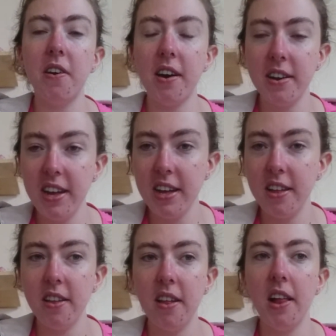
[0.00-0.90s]
As a
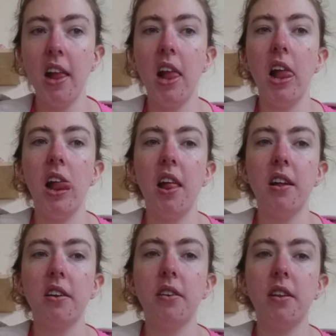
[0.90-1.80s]
childless
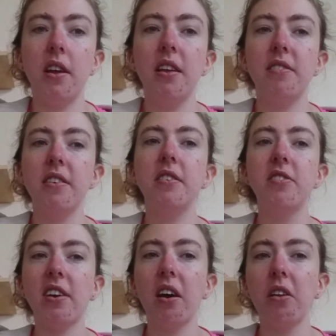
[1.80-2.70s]
couple once lived in a
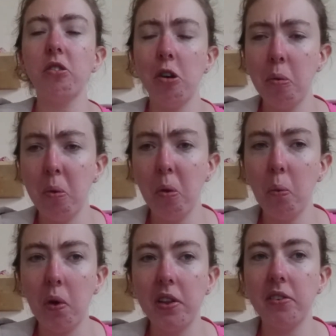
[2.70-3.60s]
small village, and the
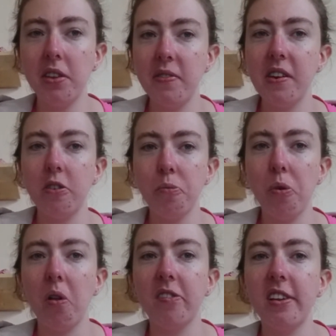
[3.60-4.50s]
man was a hunter
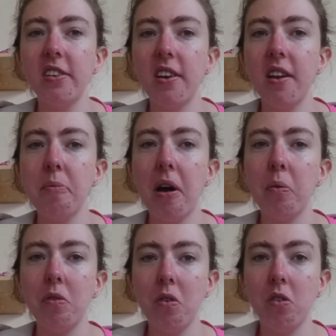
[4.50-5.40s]
despite the fact that he
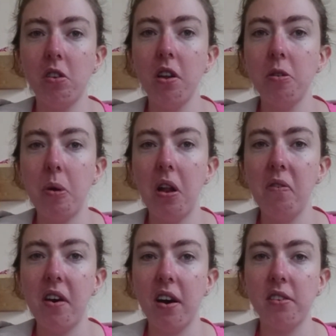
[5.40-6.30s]
was blind in
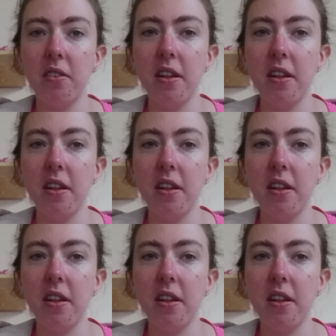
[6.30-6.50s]
one eye.